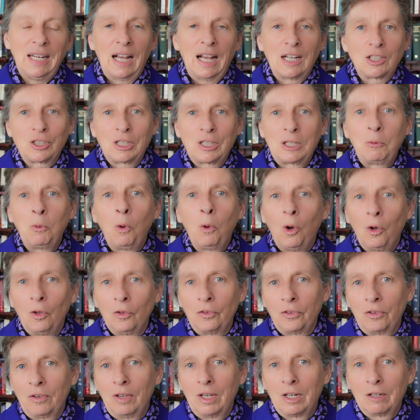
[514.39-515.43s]
actually
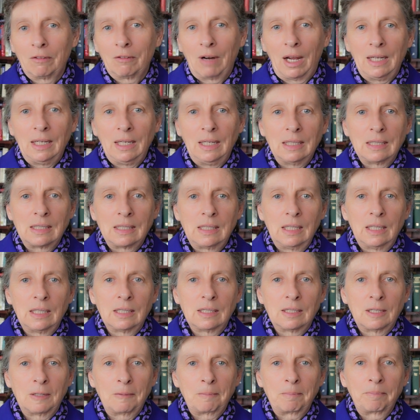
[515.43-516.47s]
was an Iranian
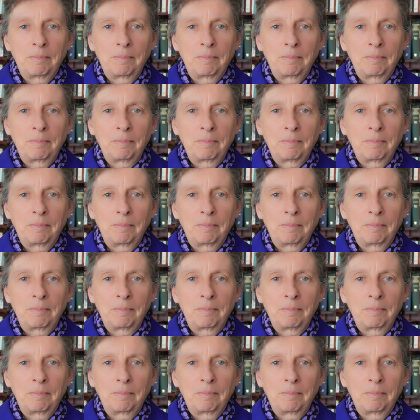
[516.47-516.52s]
citizen.